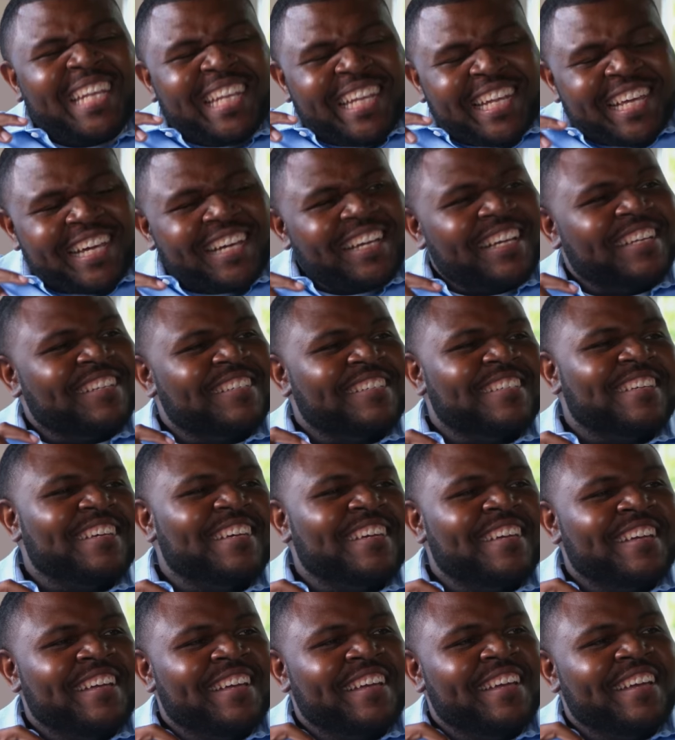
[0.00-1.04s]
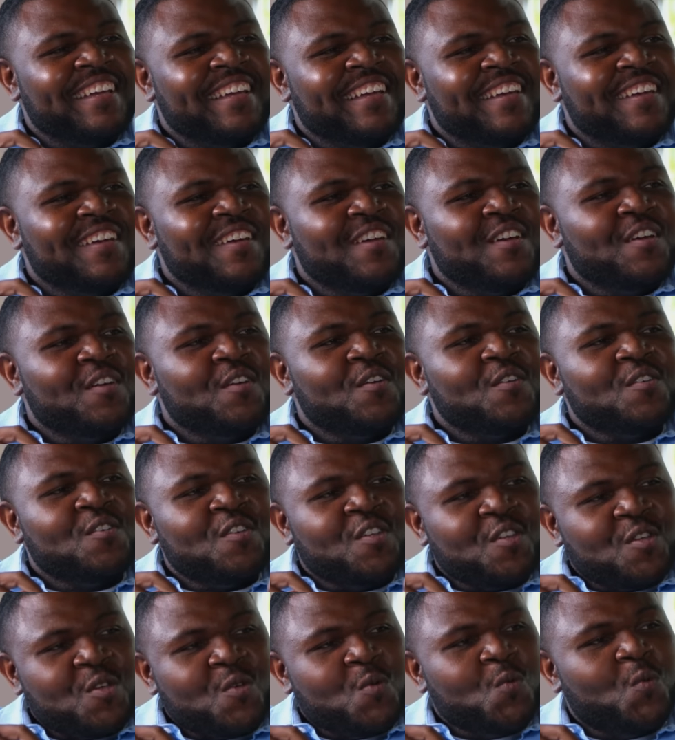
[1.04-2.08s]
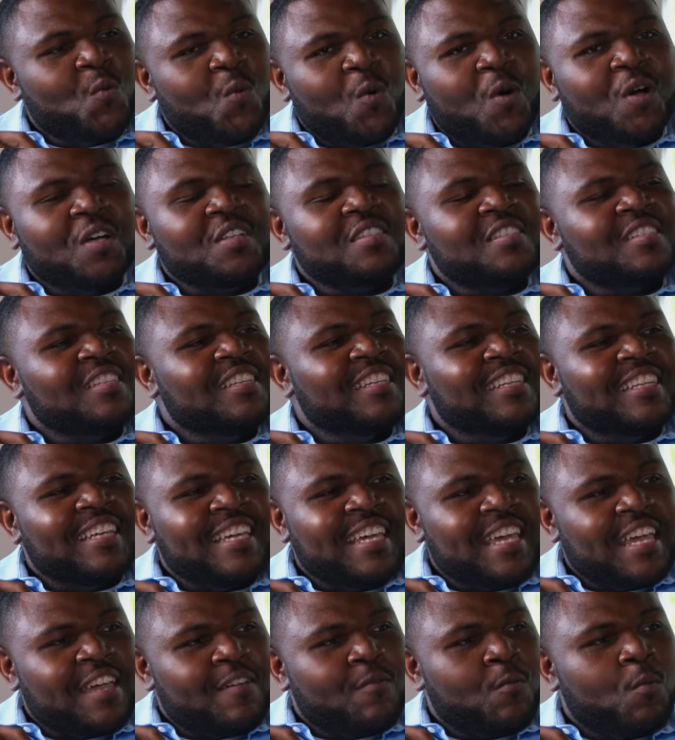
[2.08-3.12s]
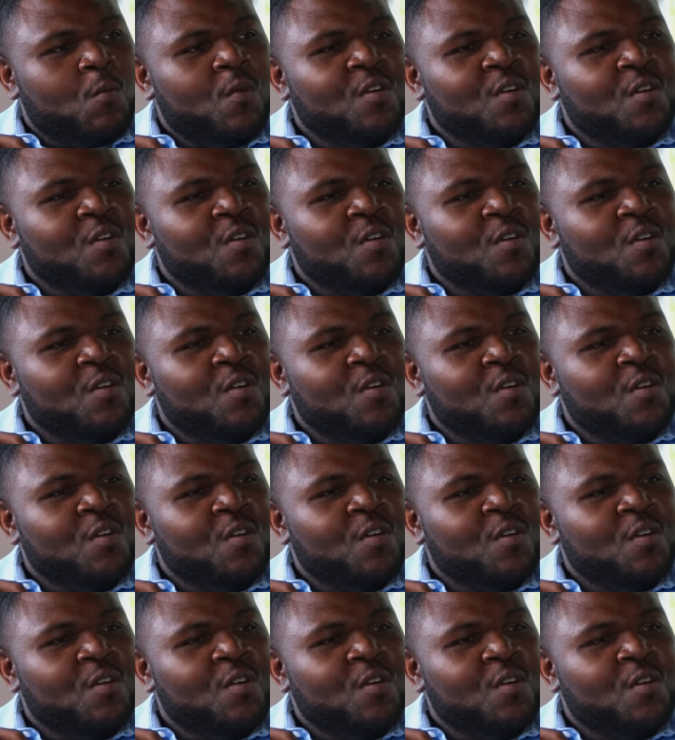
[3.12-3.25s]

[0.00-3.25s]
legacy do you want to leave?